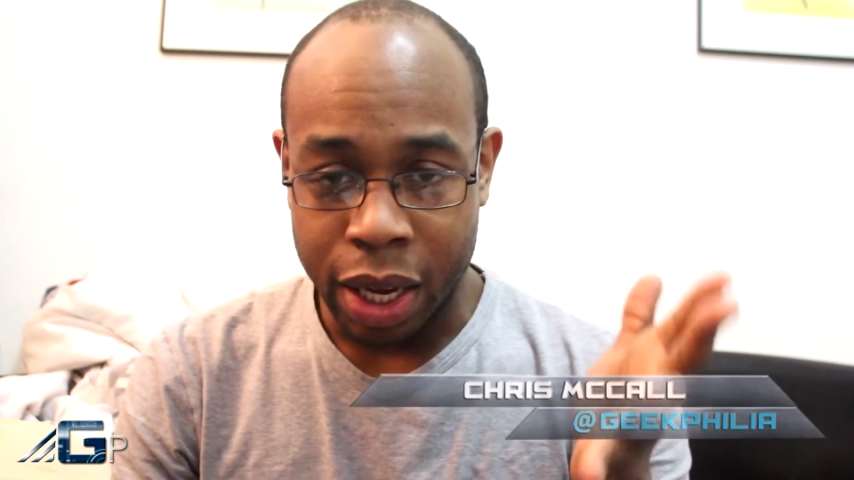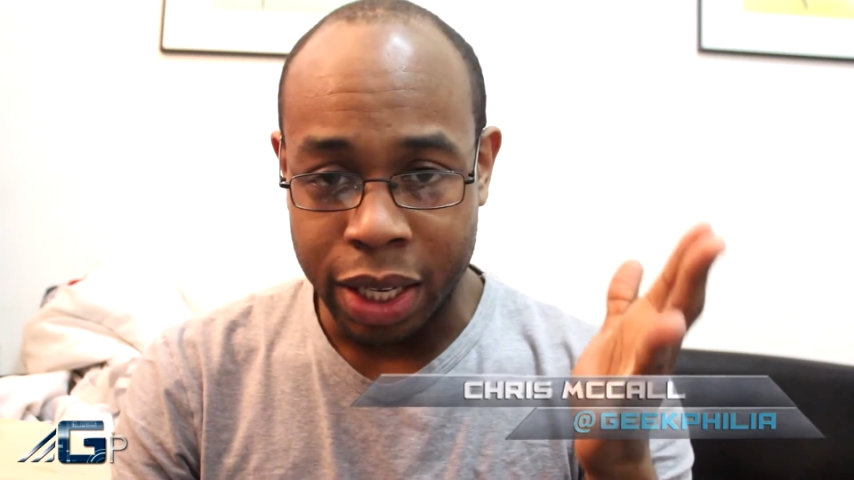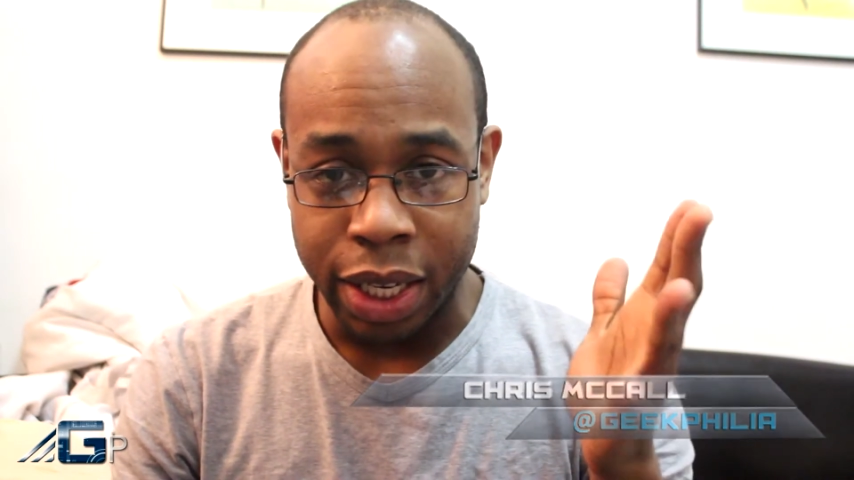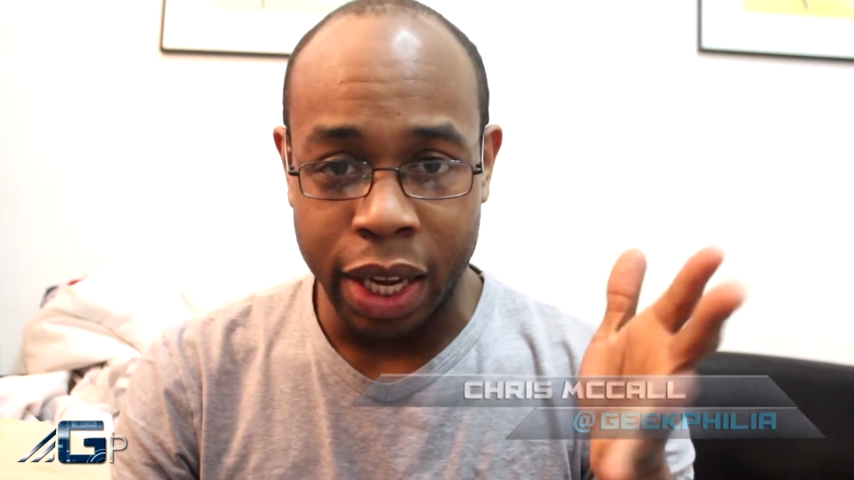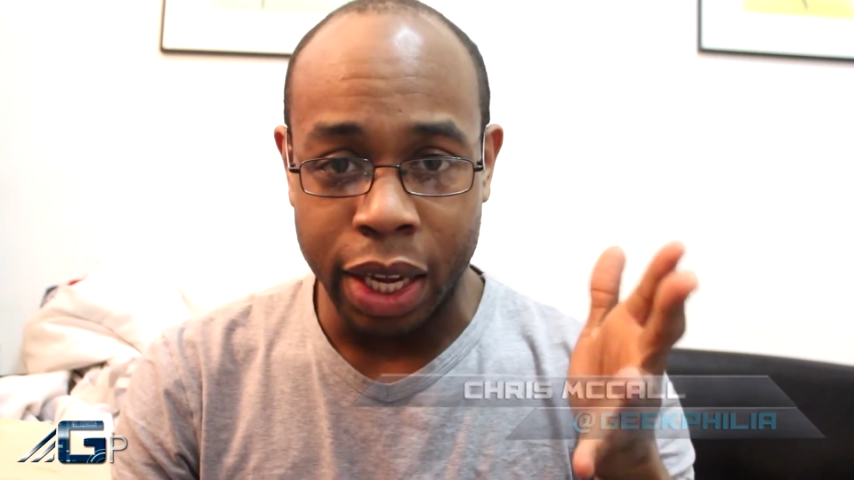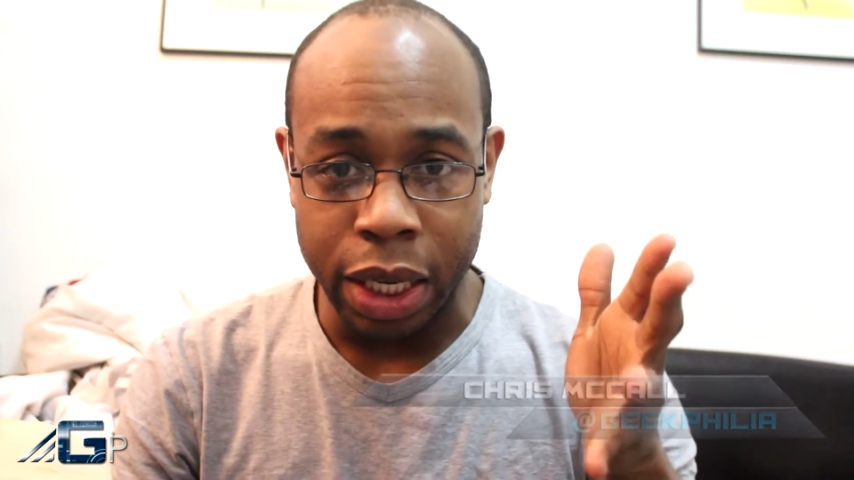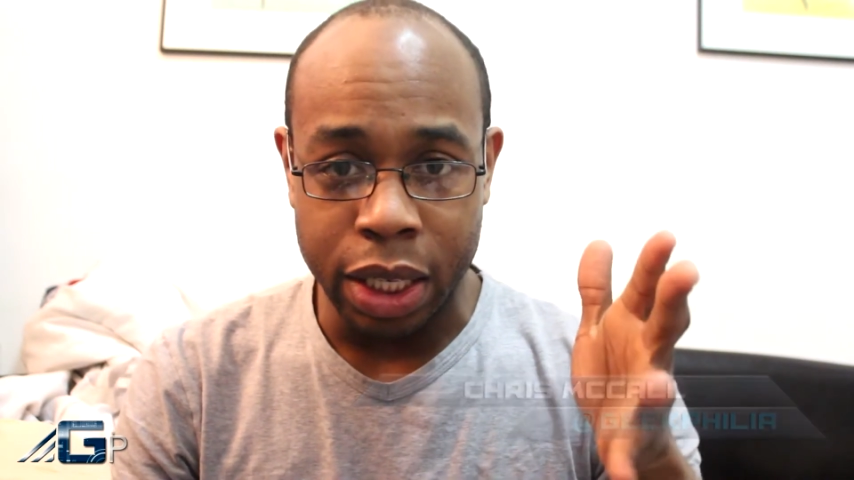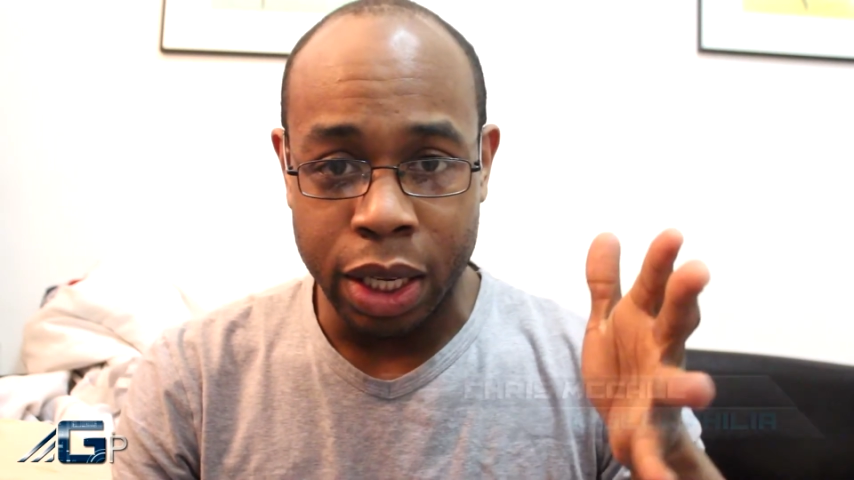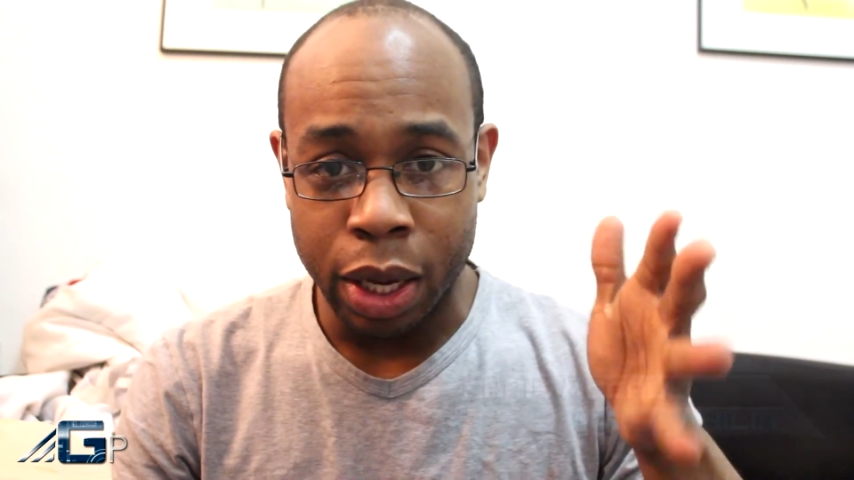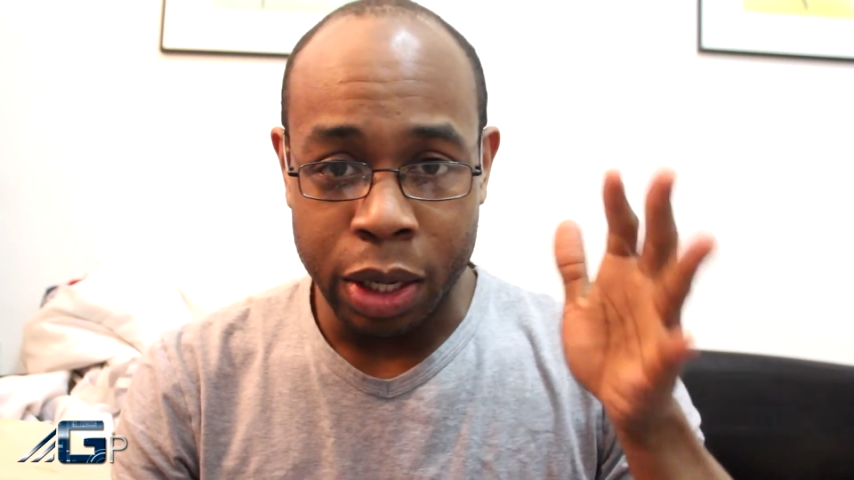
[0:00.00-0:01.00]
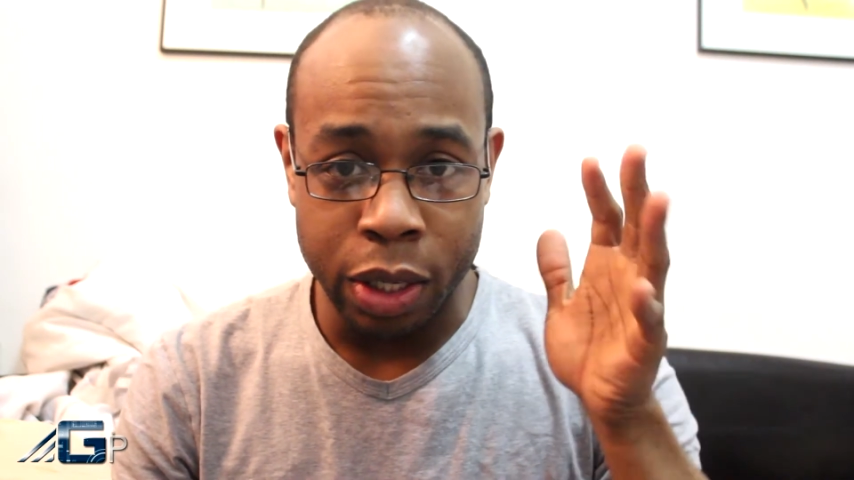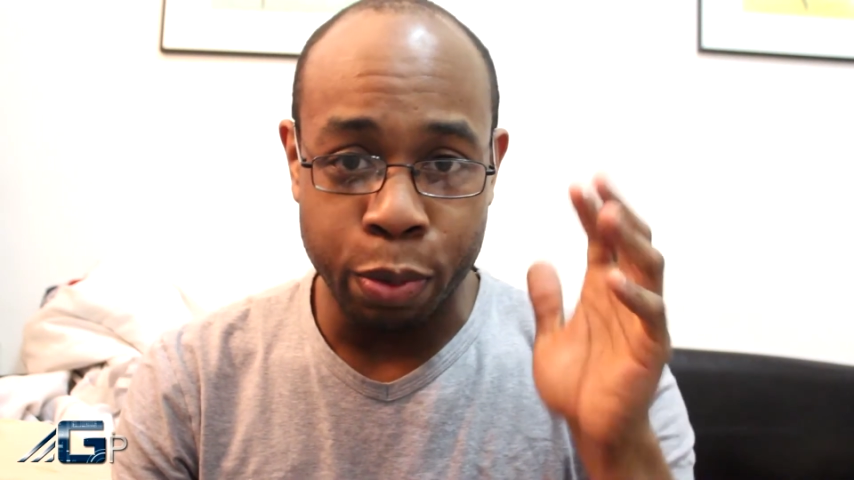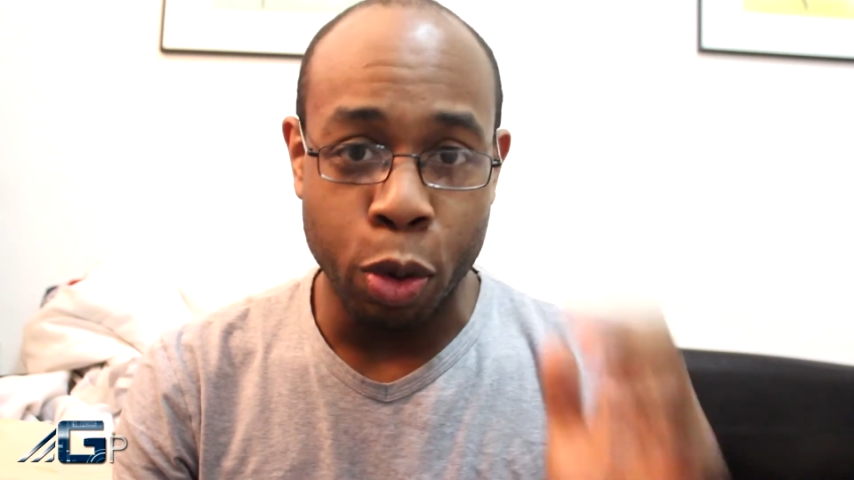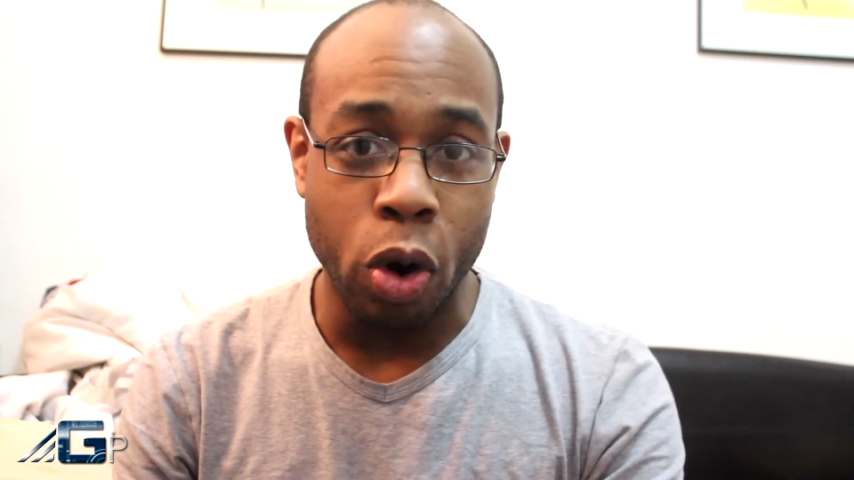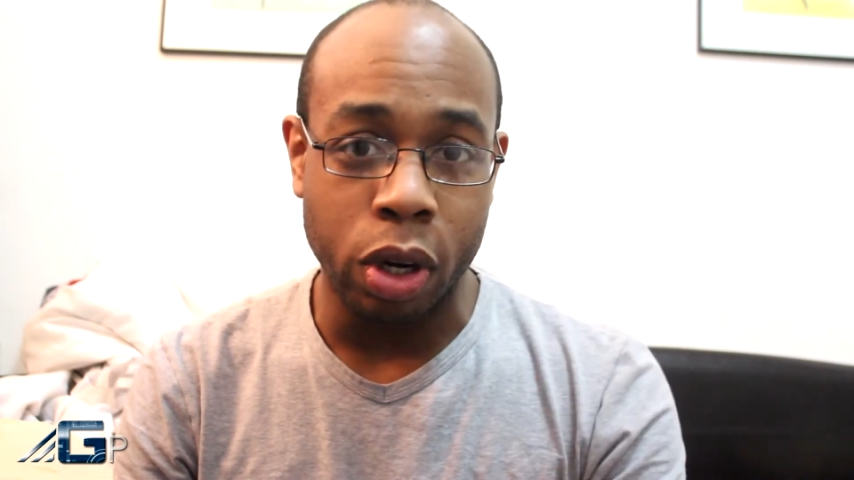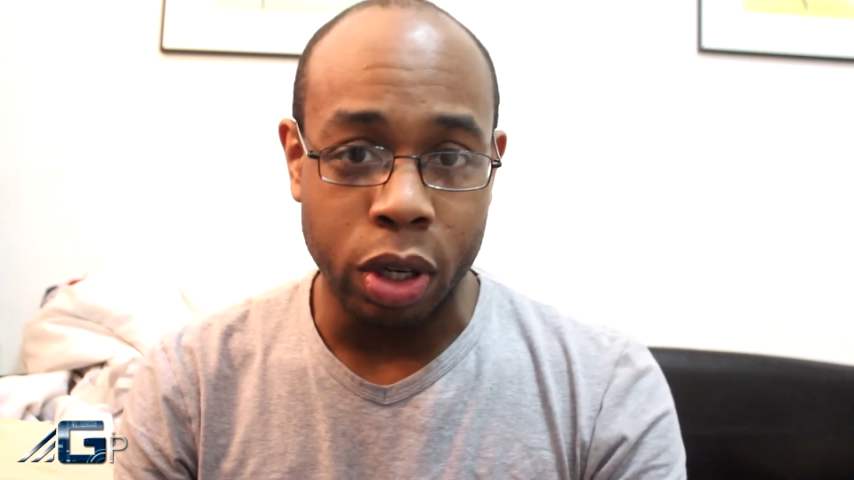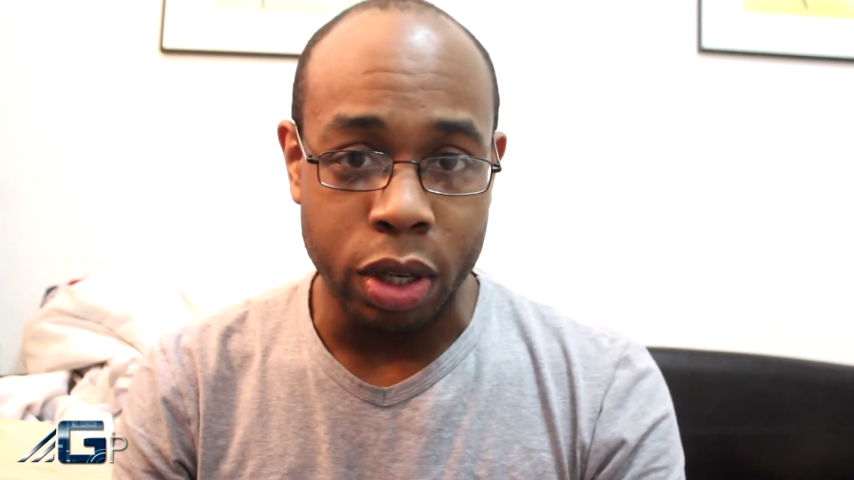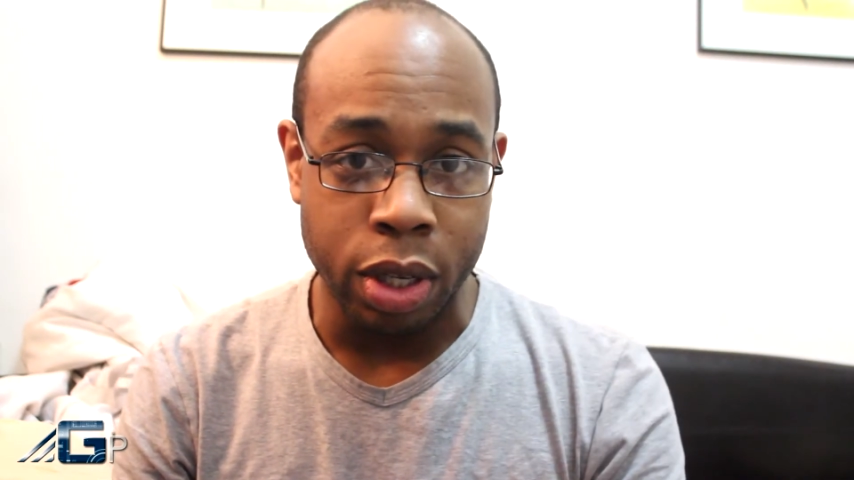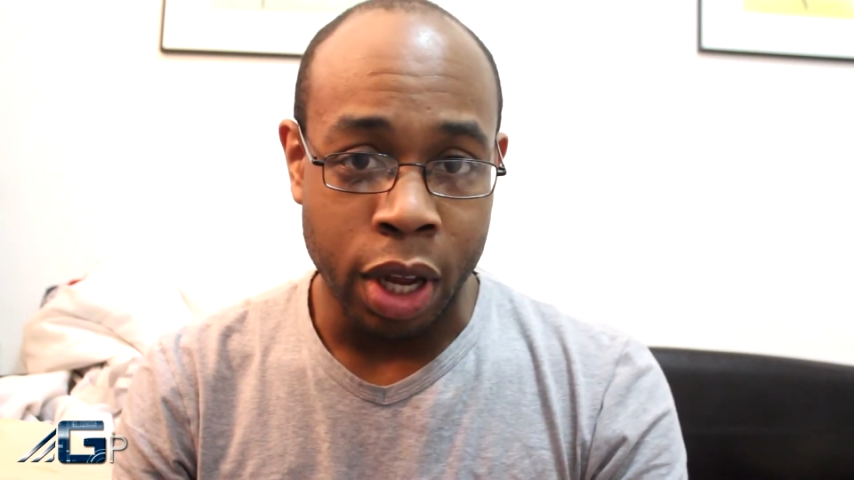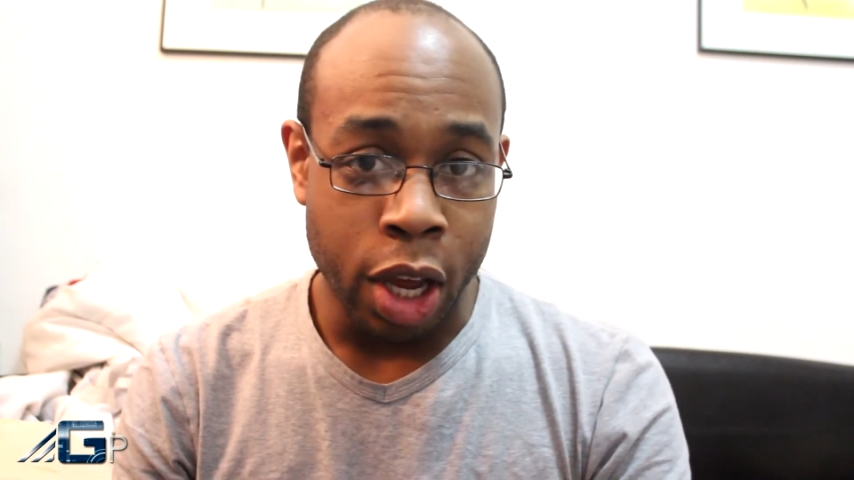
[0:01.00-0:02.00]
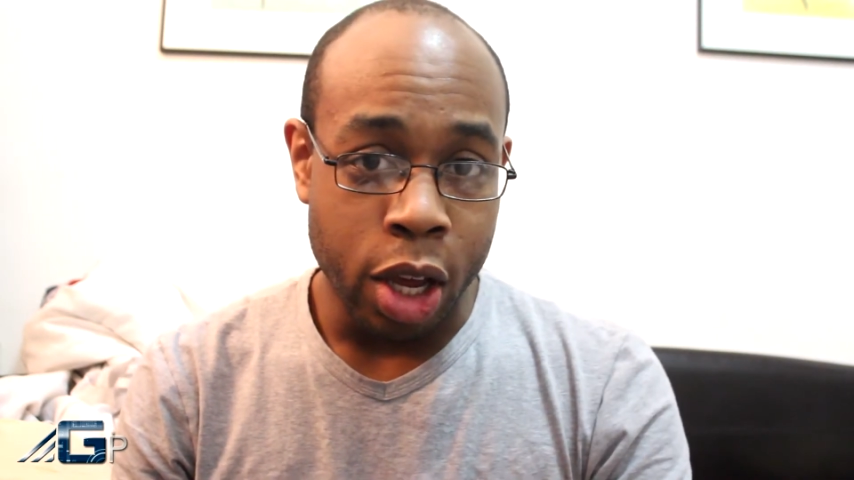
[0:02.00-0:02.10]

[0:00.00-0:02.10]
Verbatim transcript: contains spoilers.